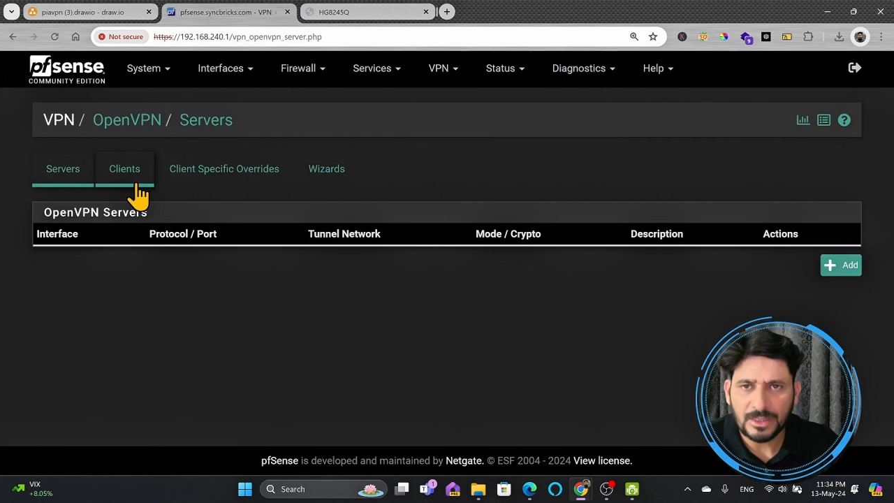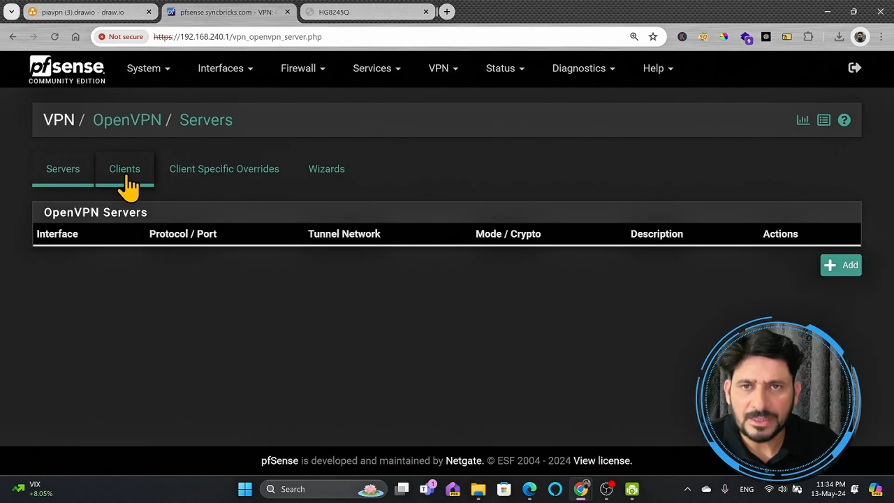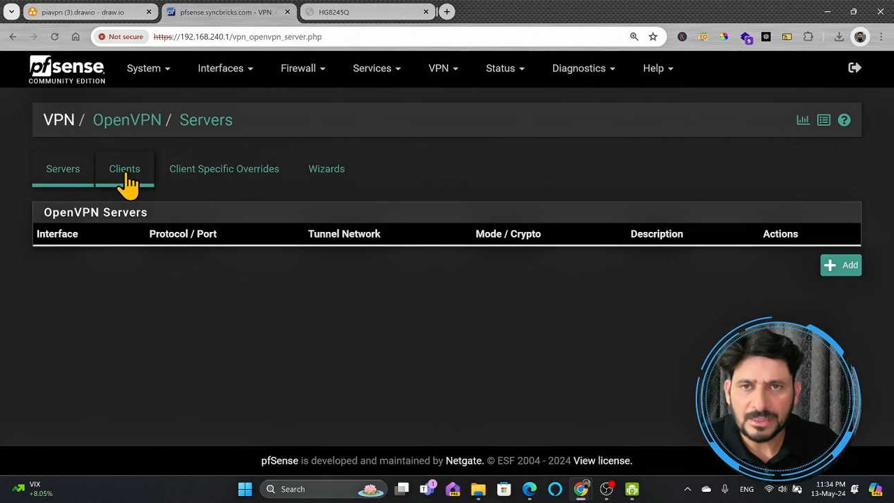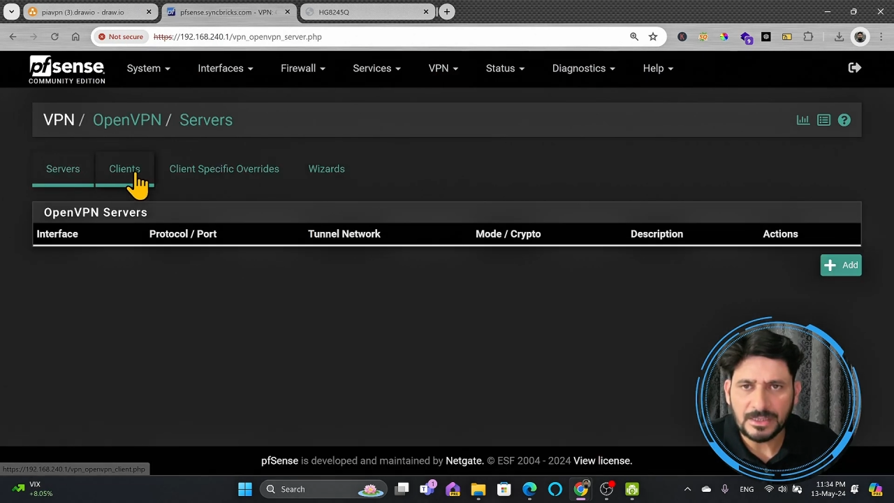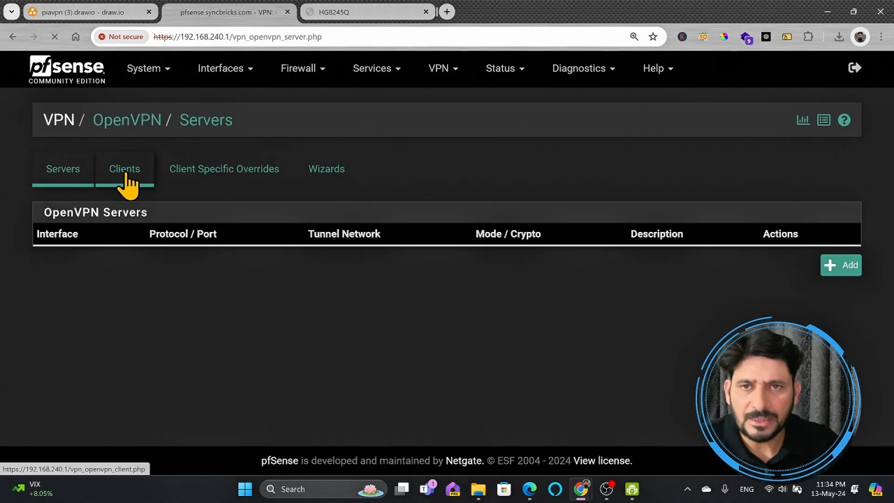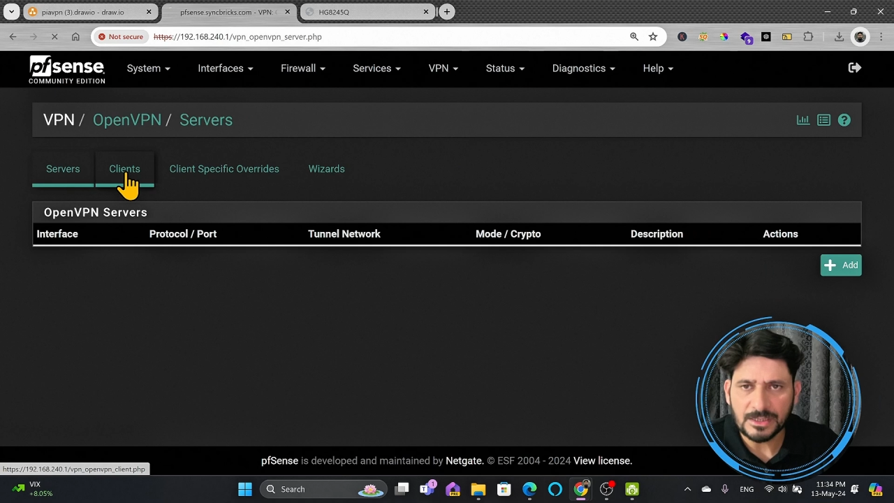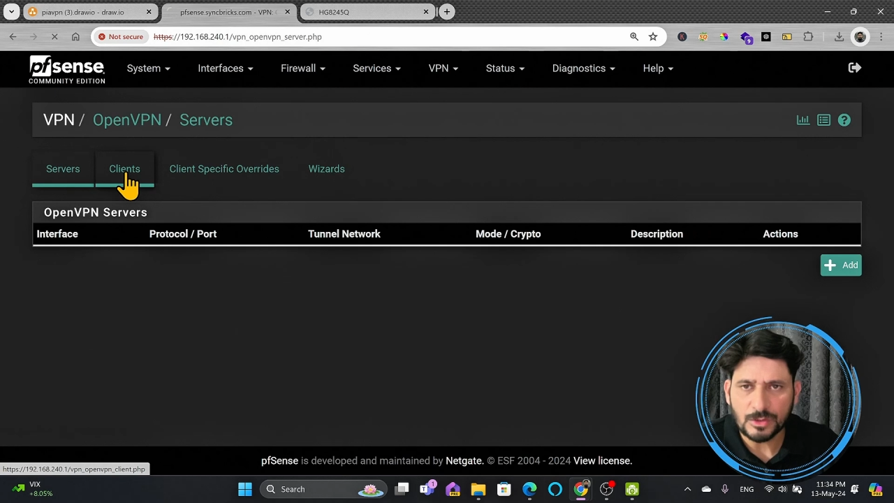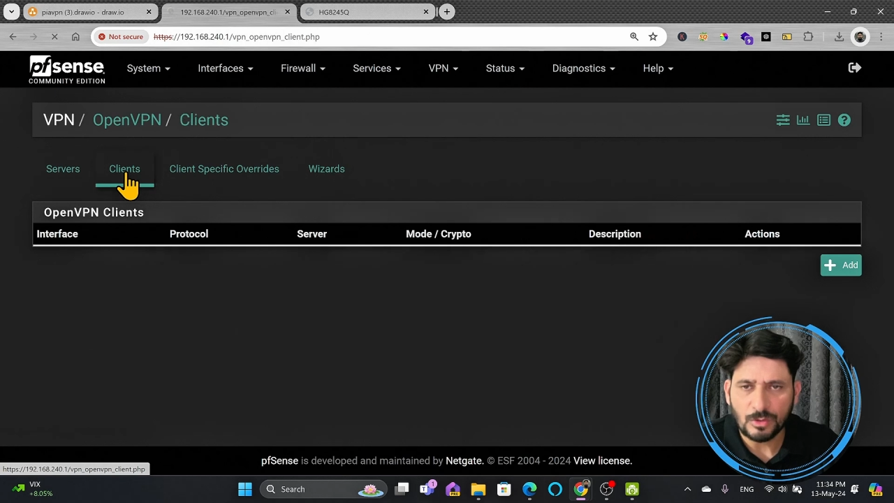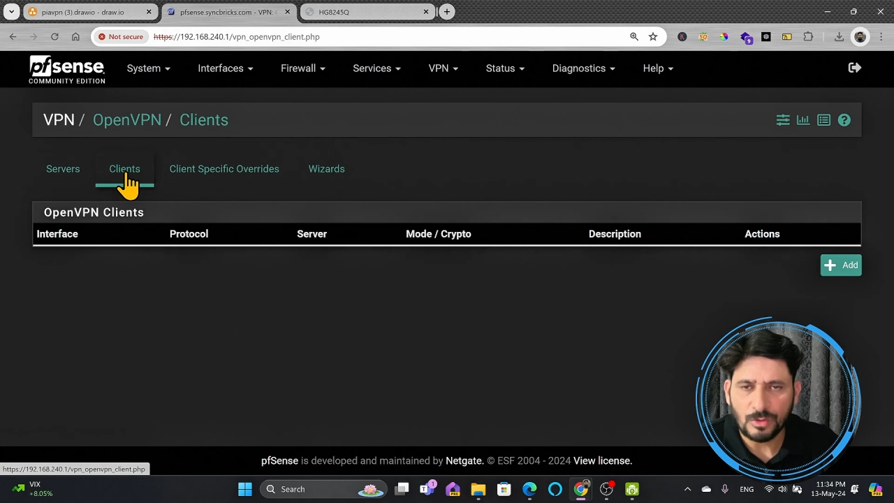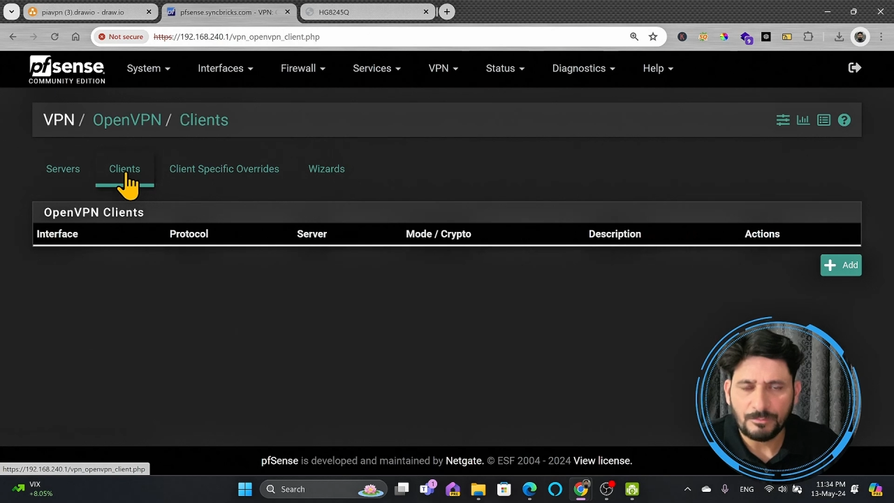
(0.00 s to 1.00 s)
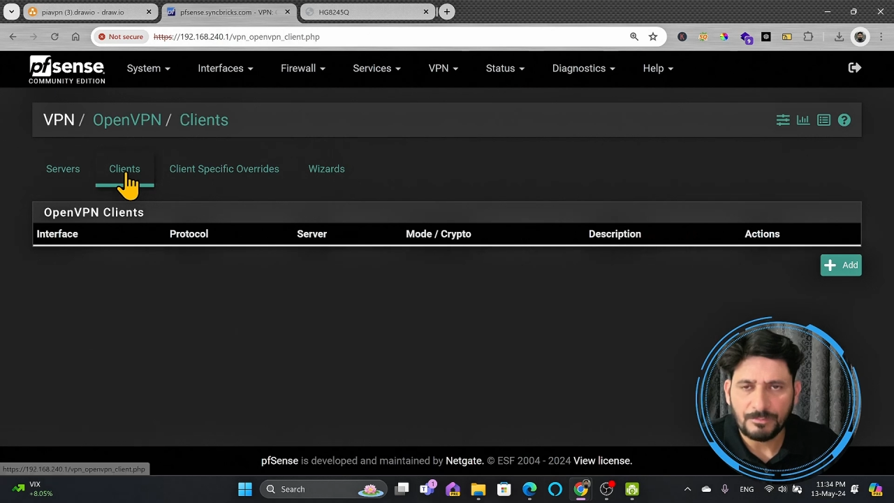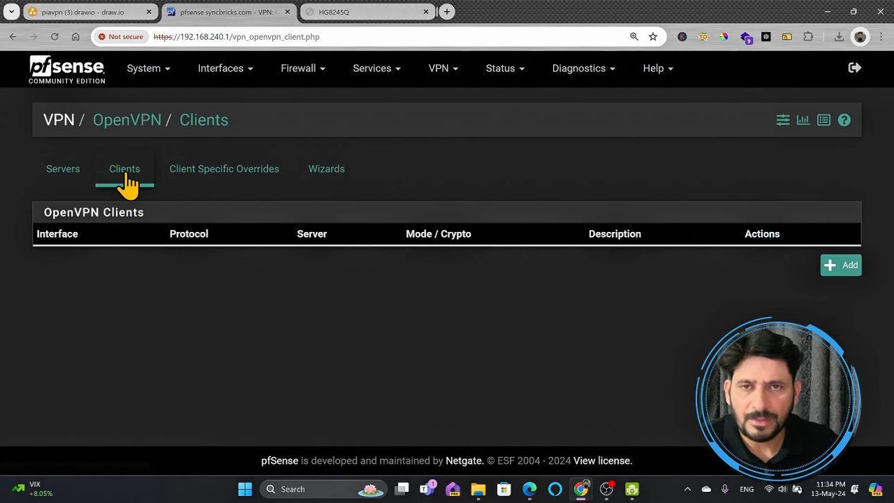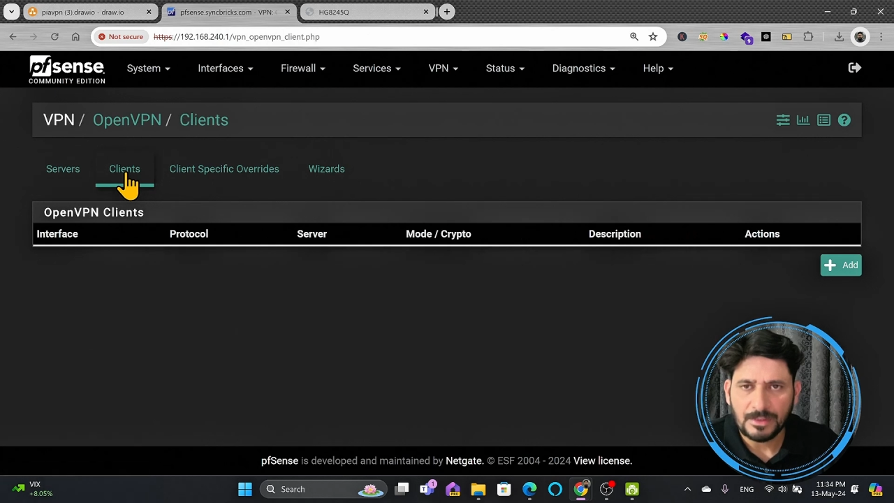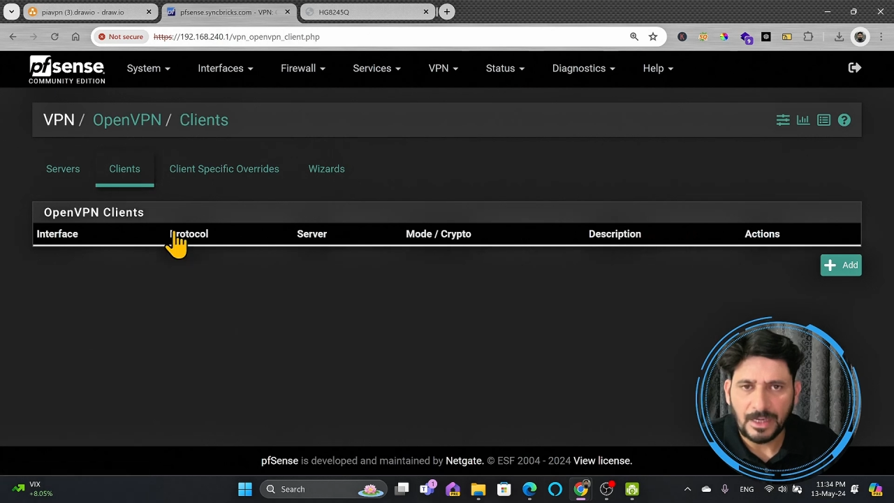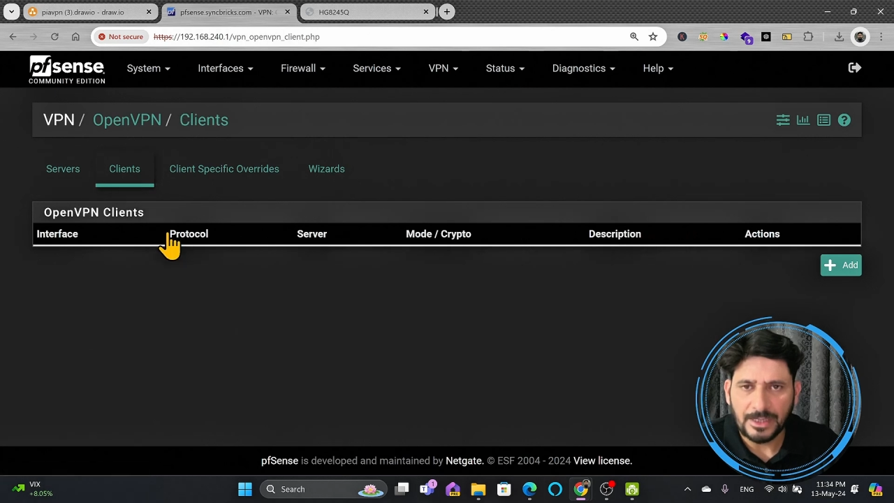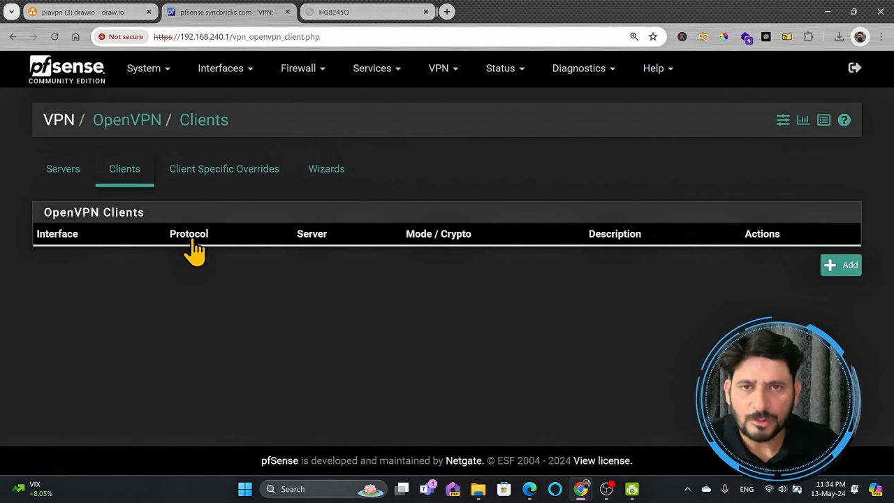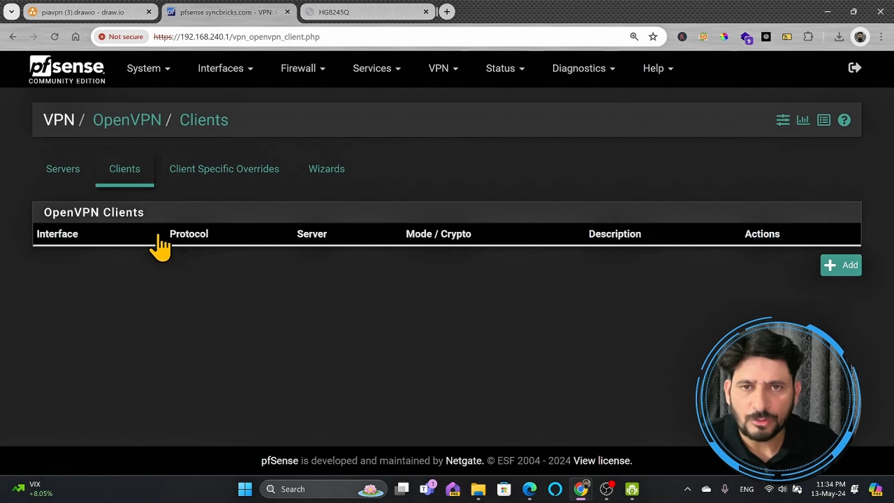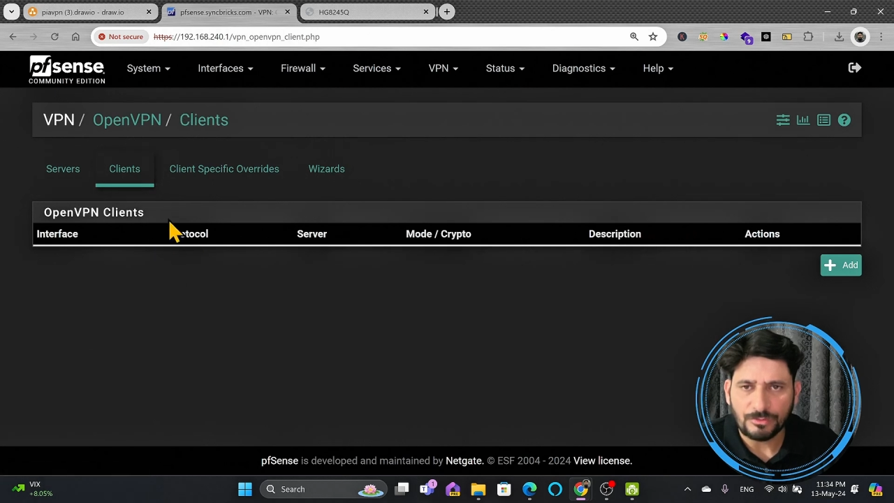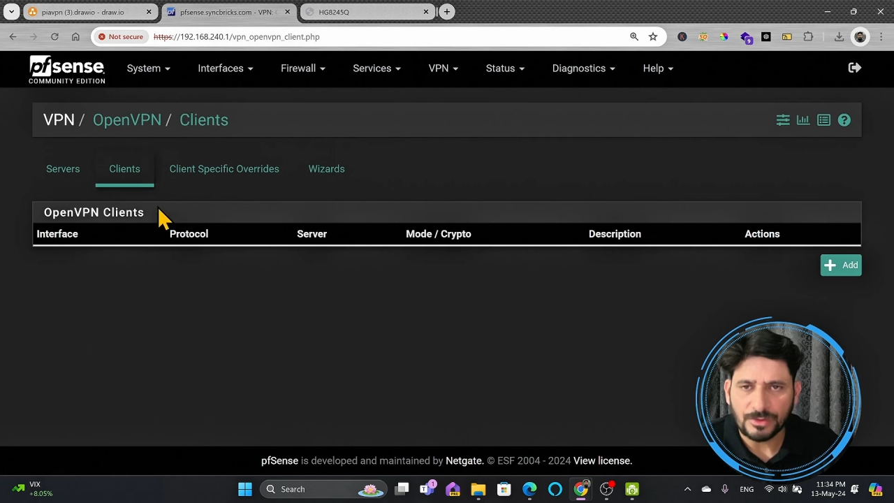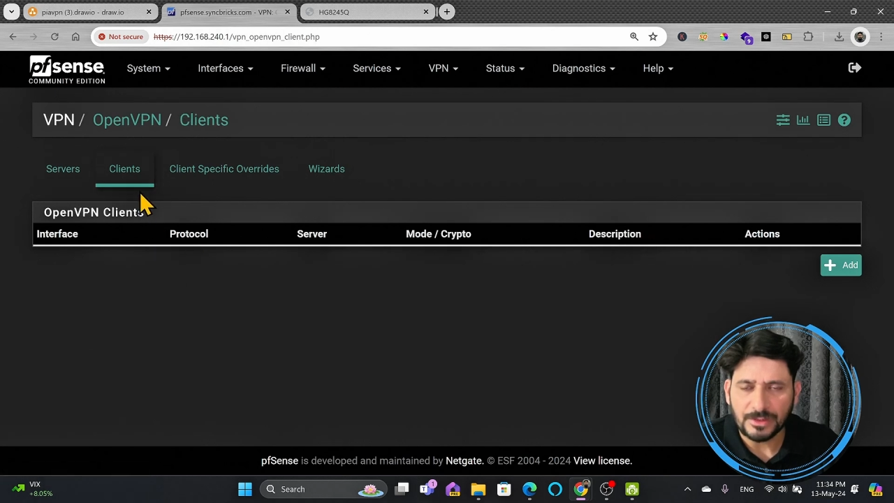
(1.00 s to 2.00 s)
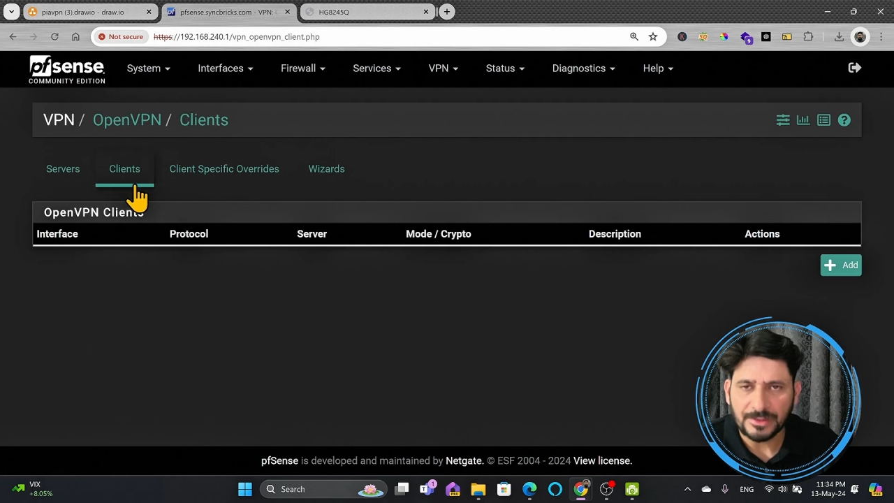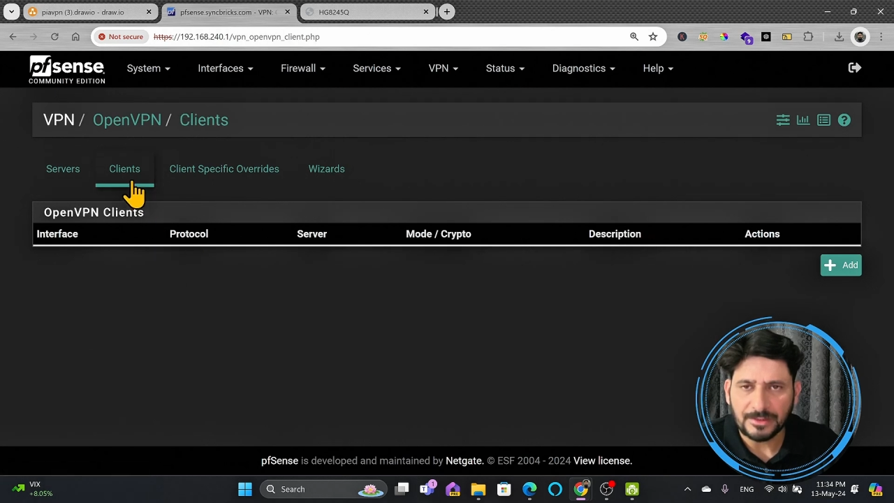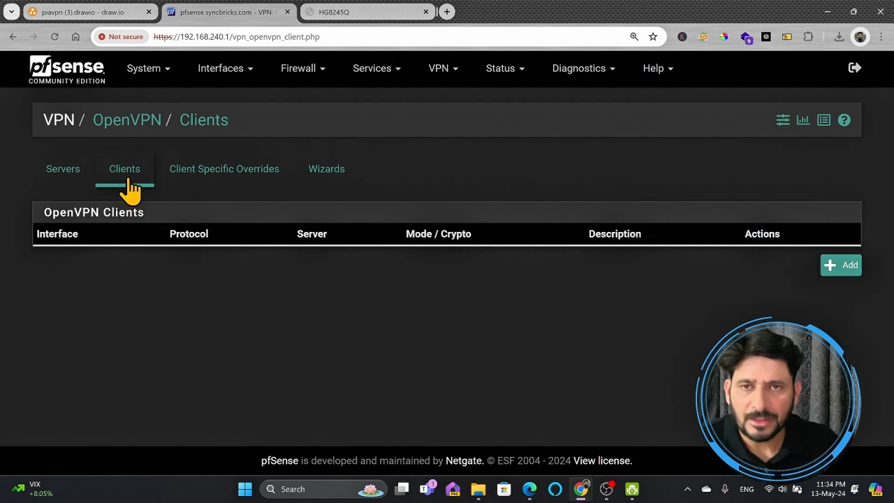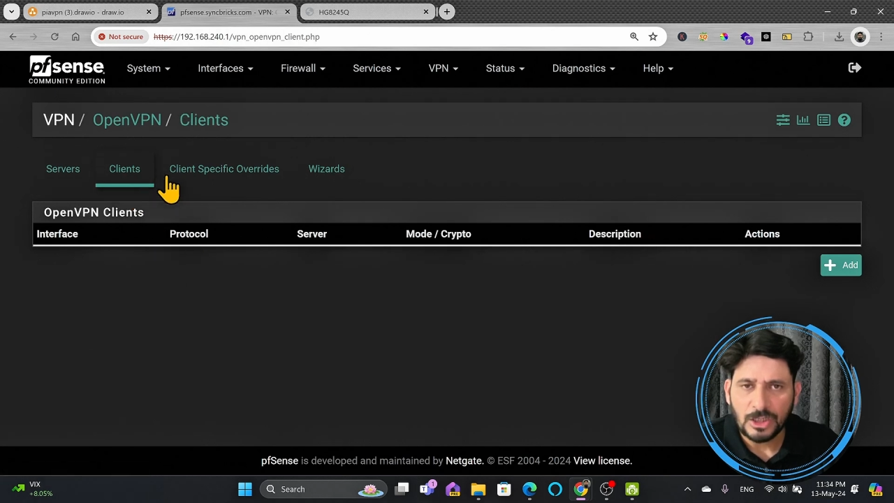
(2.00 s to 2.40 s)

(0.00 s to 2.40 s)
you can see there is no client configured here.